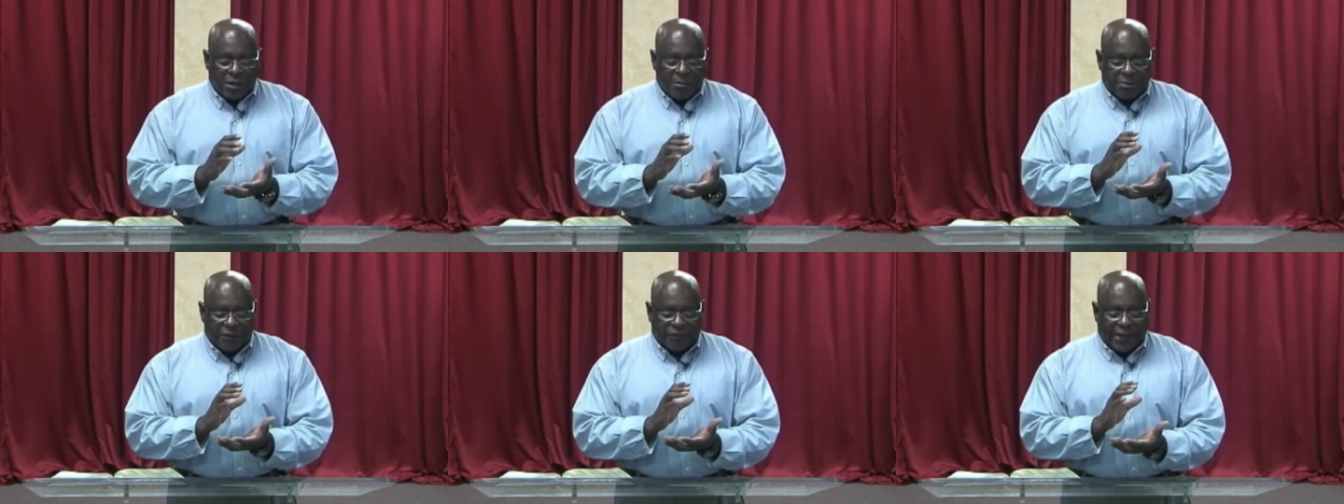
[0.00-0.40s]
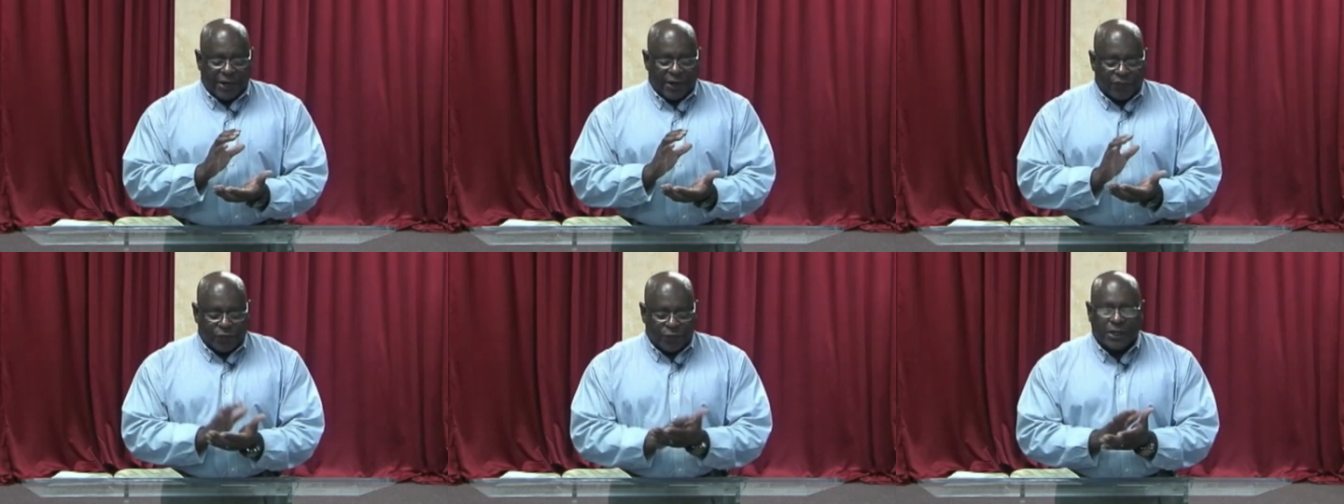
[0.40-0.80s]
but there
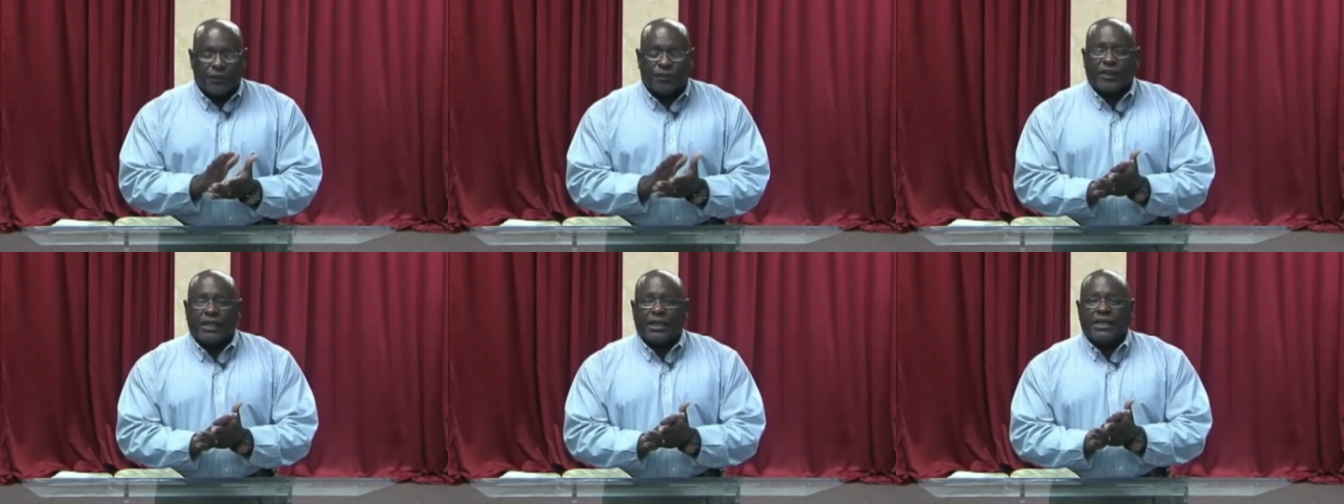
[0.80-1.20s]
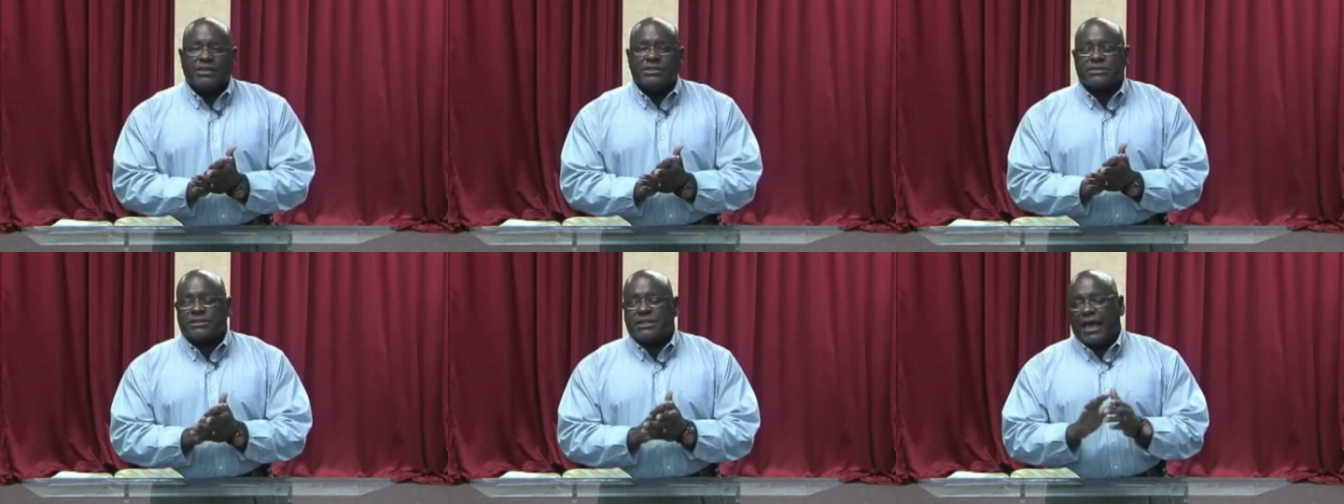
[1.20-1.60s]
are three
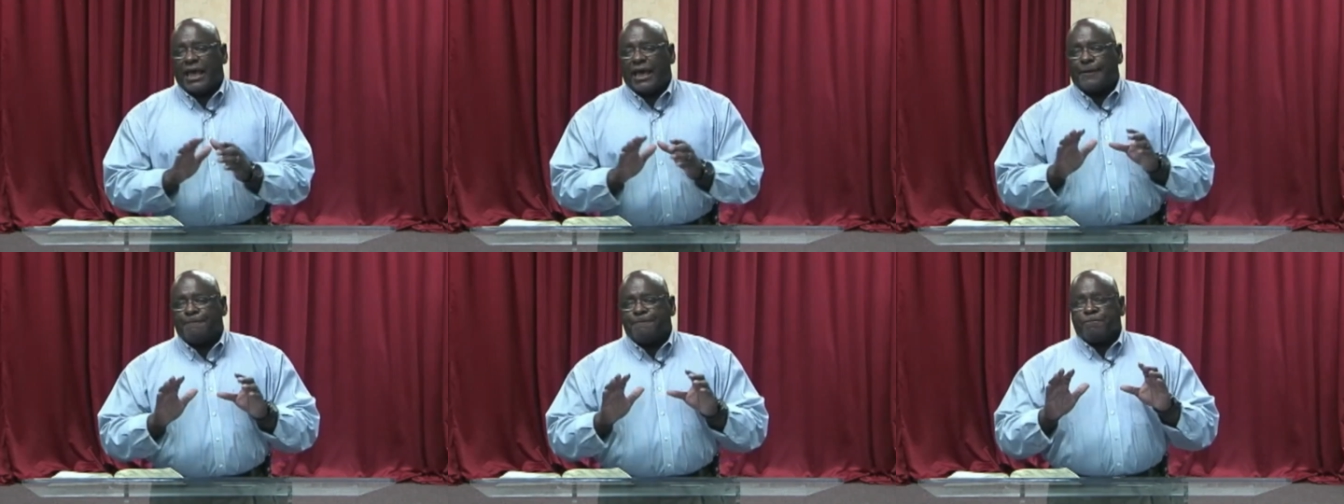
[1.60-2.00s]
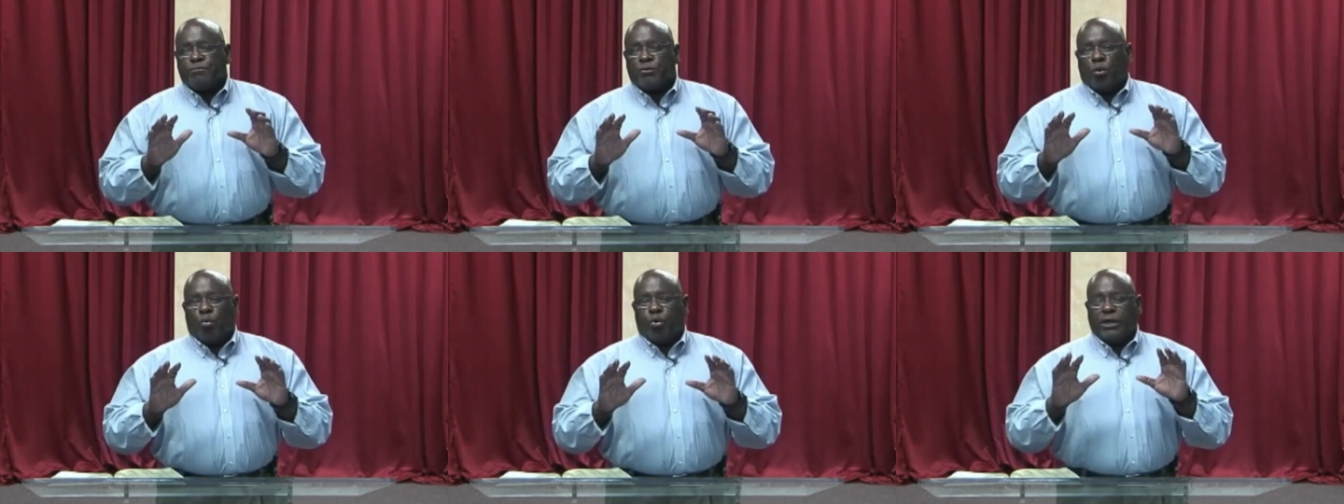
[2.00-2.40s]
things that
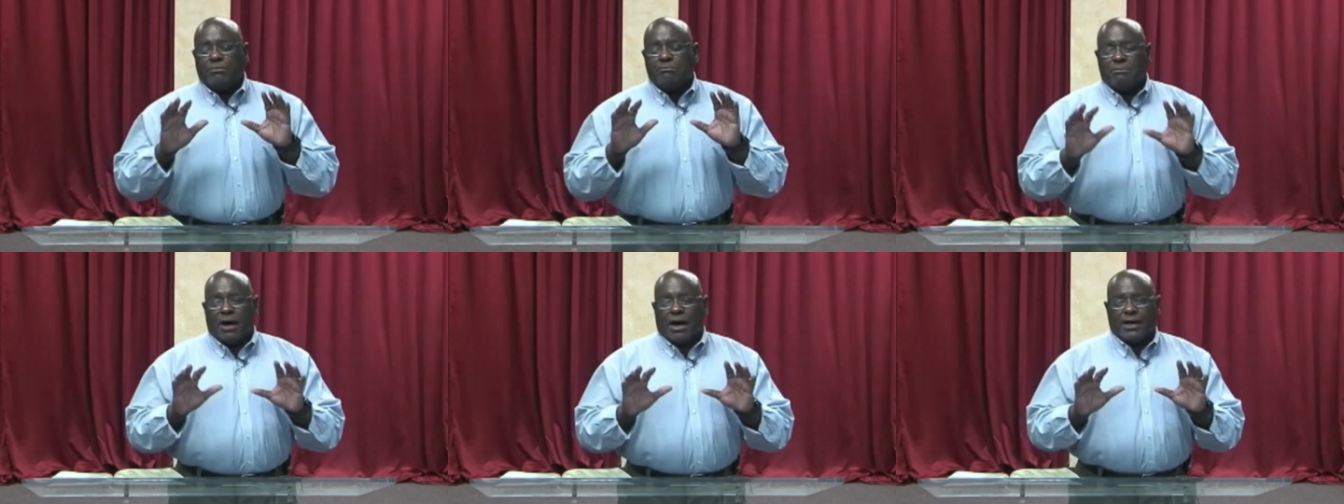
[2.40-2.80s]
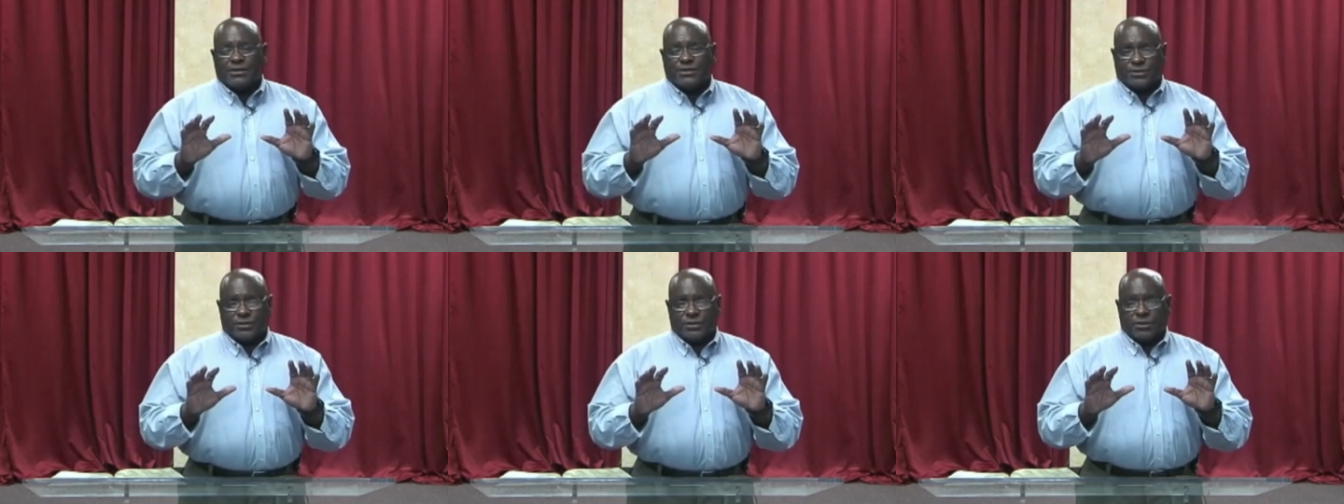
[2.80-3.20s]
we
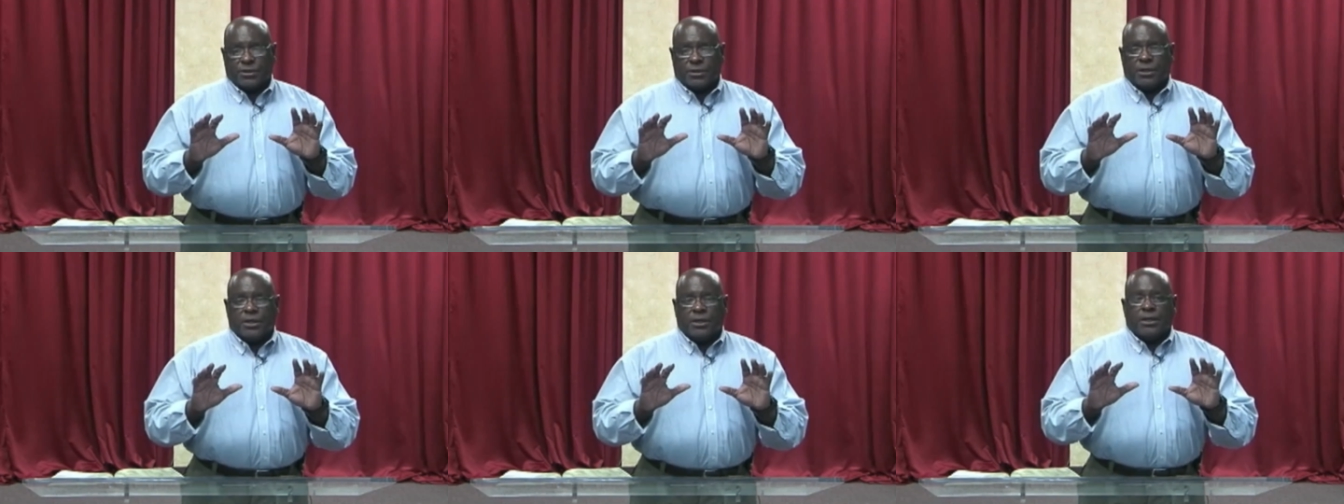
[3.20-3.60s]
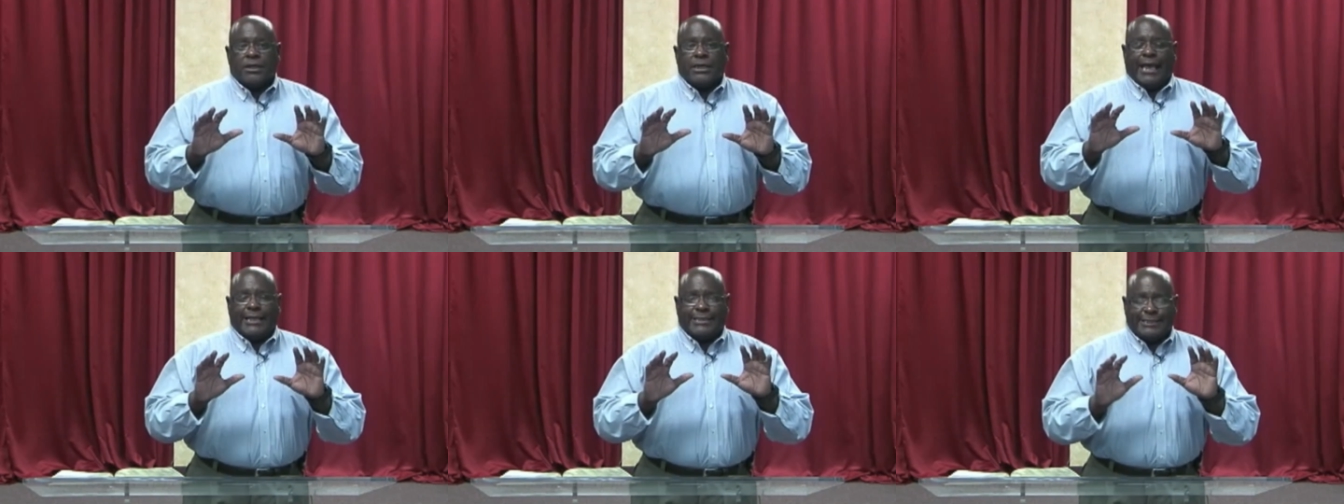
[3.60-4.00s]
must
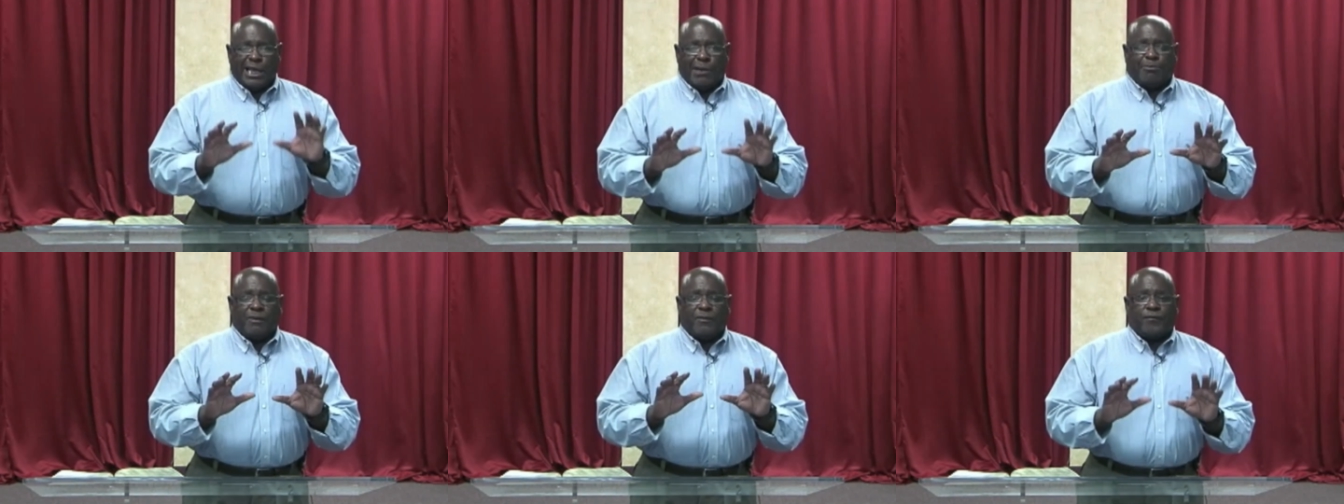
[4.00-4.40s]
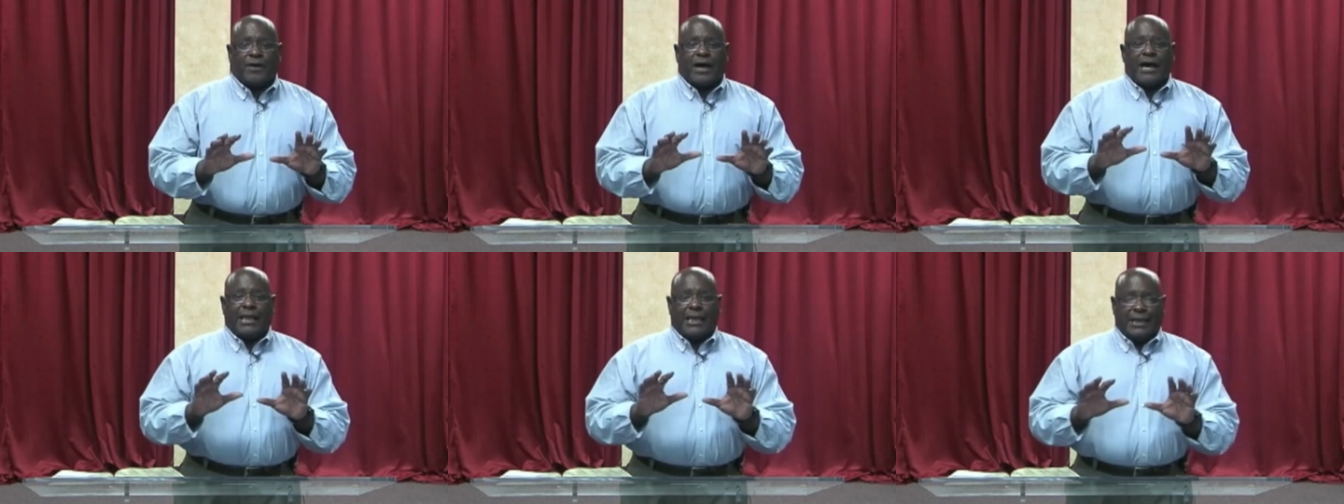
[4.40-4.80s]

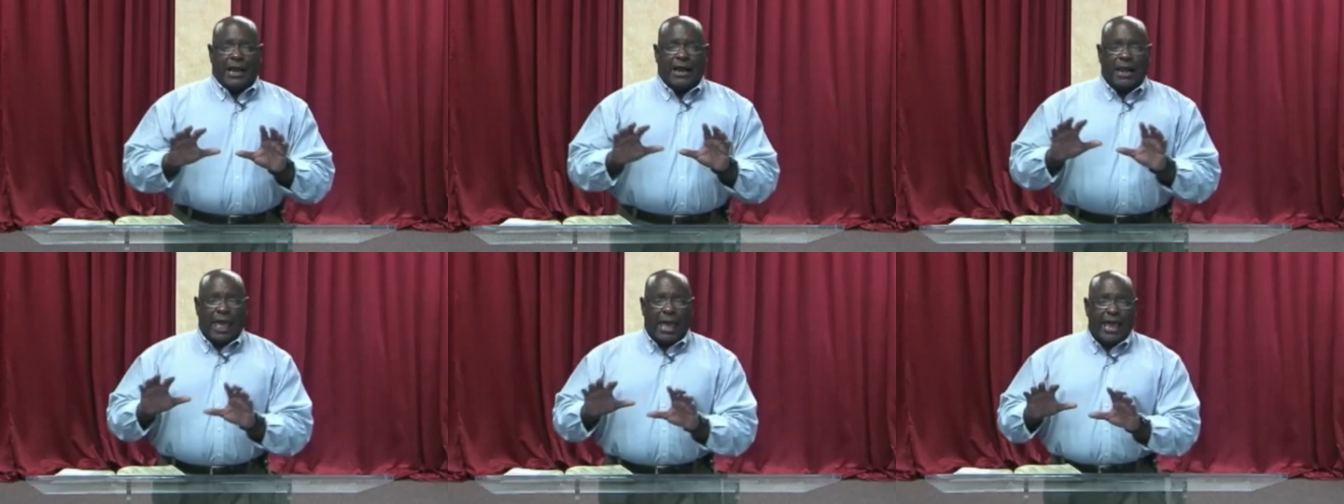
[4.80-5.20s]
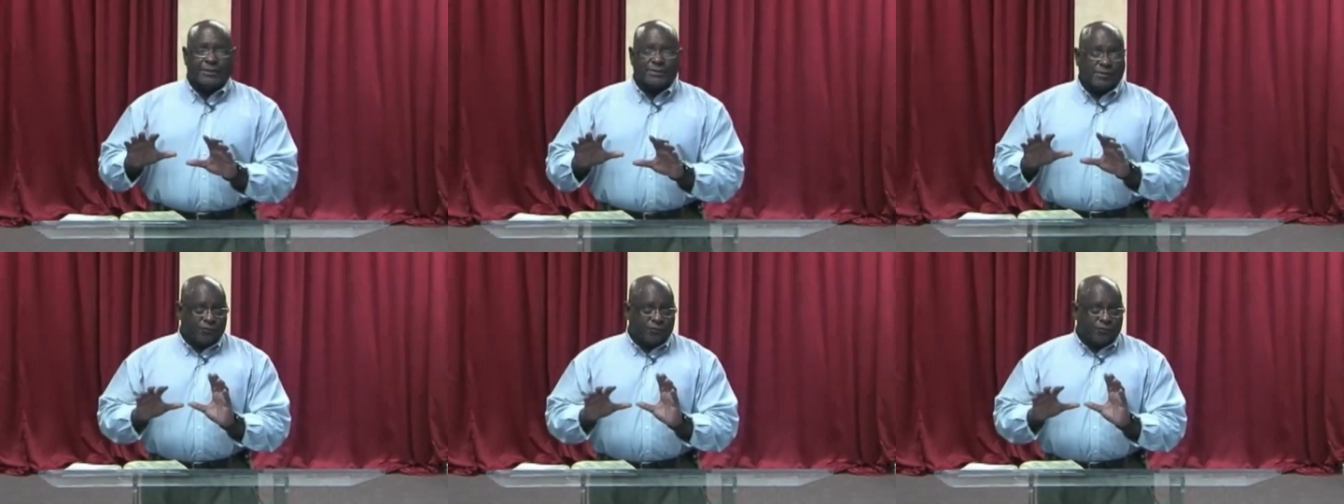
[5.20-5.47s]
exemplify in our lives.